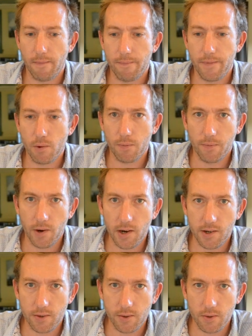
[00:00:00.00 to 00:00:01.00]
feel
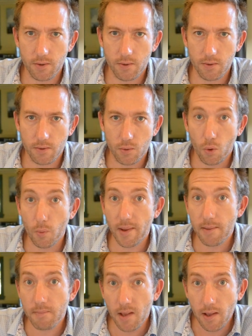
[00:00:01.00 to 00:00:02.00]
free to call
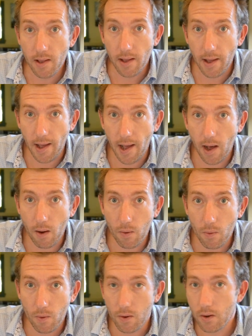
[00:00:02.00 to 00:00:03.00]
me
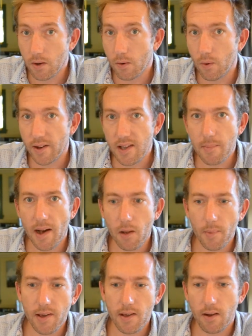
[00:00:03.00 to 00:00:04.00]
or
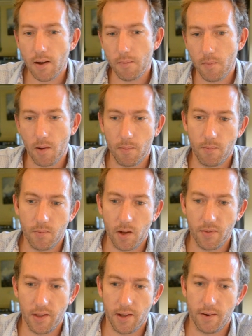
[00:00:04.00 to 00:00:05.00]
email me. I've
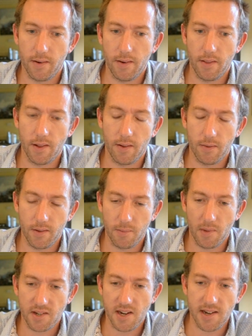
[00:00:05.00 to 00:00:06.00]
got
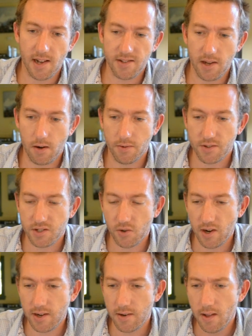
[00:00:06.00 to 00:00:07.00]
my details here on the
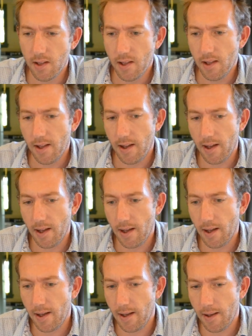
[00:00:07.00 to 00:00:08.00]
screen.
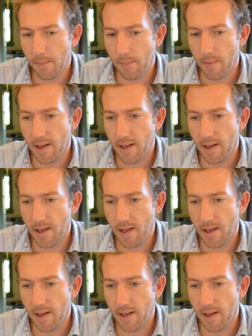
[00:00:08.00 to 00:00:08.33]
Yeah,